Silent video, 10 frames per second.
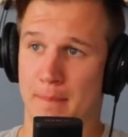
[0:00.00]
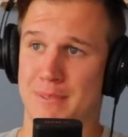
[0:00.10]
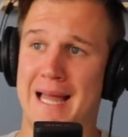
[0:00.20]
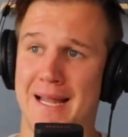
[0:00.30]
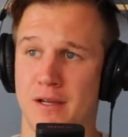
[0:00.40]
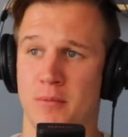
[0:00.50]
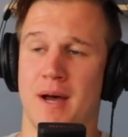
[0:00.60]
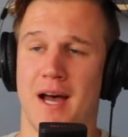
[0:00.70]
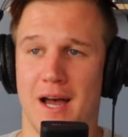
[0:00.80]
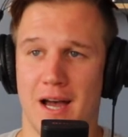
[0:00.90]

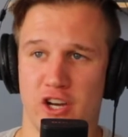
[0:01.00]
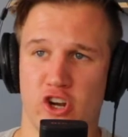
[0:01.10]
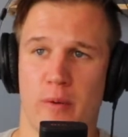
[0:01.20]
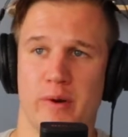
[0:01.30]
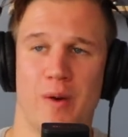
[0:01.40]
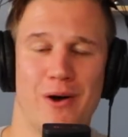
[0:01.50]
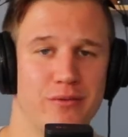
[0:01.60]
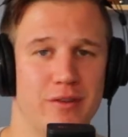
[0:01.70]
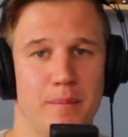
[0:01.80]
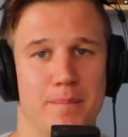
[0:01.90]

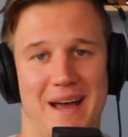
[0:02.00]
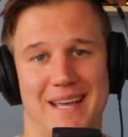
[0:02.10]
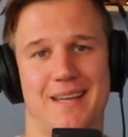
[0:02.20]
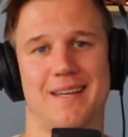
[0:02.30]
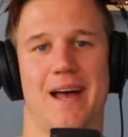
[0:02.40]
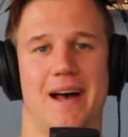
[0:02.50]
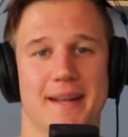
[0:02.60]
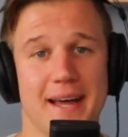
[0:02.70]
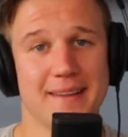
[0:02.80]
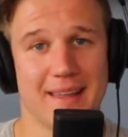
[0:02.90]
Commonwealth bank card,
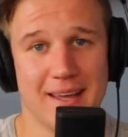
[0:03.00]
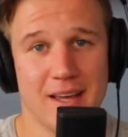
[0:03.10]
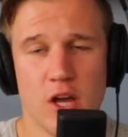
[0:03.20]
are they?